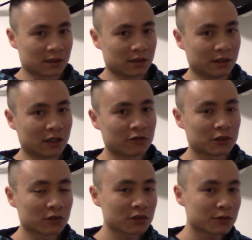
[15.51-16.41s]
Now for
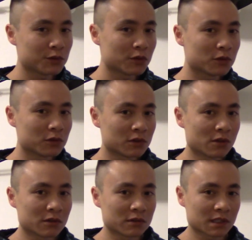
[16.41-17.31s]
those of you who
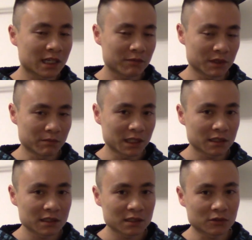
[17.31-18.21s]
don't have the
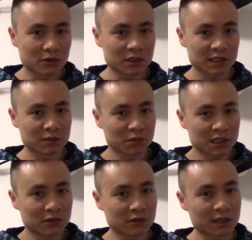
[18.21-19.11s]
money or simply
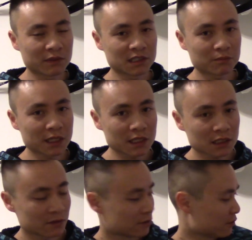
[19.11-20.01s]
don't have the
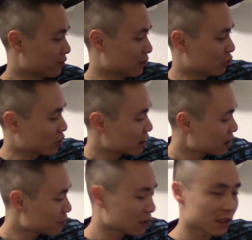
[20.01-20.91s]
space for a drawing
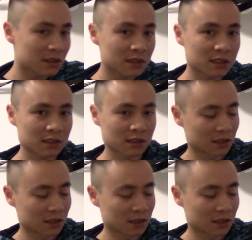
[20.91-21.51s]
table like this,